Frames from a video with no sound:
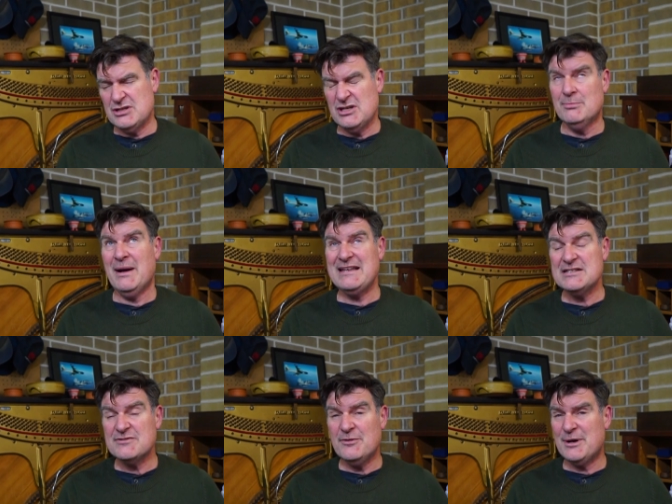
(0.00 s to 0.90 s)
deal
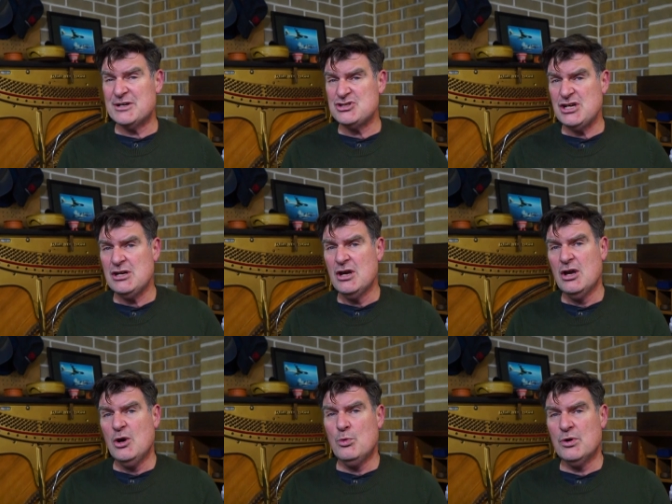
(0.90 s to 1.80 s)
makers from last year.
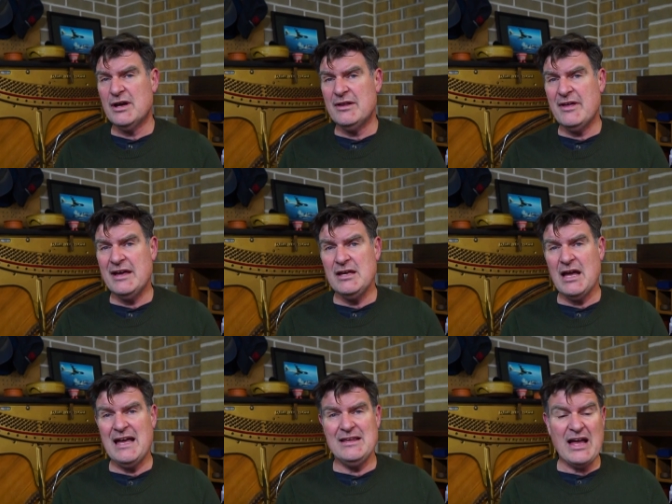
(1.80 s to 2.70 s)
What are they, and